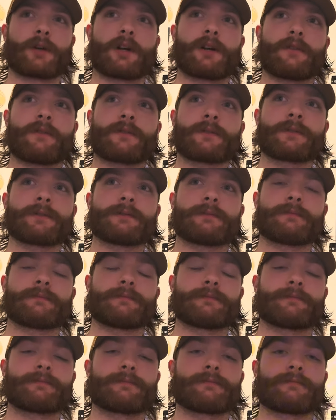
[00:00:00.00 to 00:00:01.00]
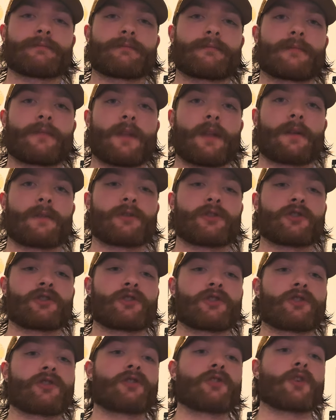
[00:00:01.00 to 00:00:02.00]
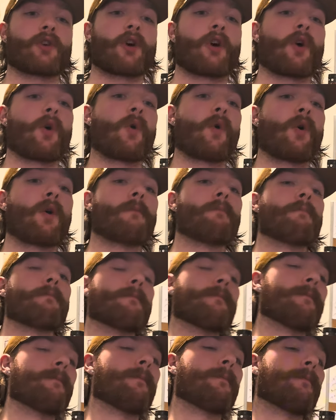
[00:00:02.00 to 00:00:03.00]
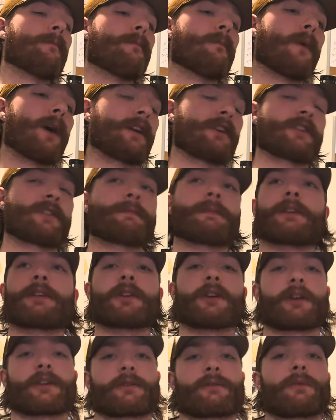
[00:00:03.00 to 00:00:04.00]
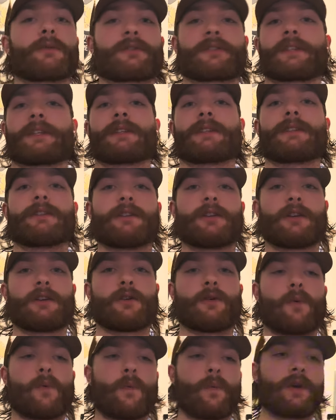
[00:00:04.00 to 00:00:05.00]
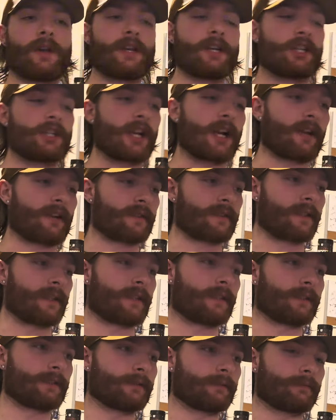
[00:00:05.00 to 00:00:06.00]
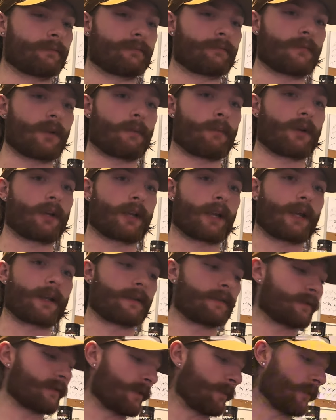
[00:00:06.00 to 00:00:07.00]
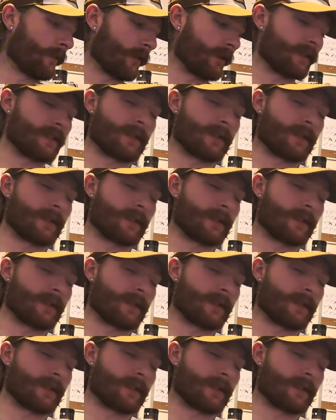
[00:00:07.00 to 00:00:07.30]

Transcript: this it's cooked. It's done. But that's what I pretty much yapped about right here. So I'm just gonna voice over it